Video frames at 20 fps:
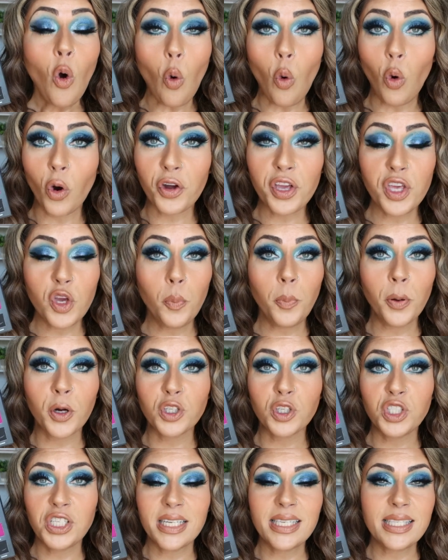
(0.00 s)
or you
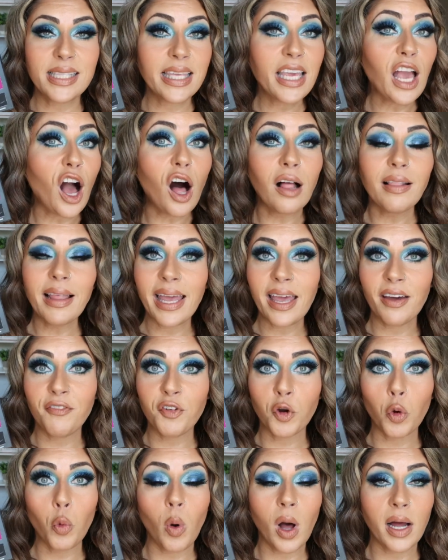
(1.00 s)
purchase the All I
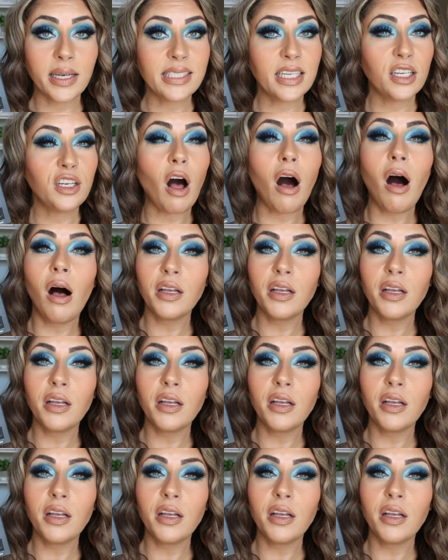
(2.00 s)
Ever Wanted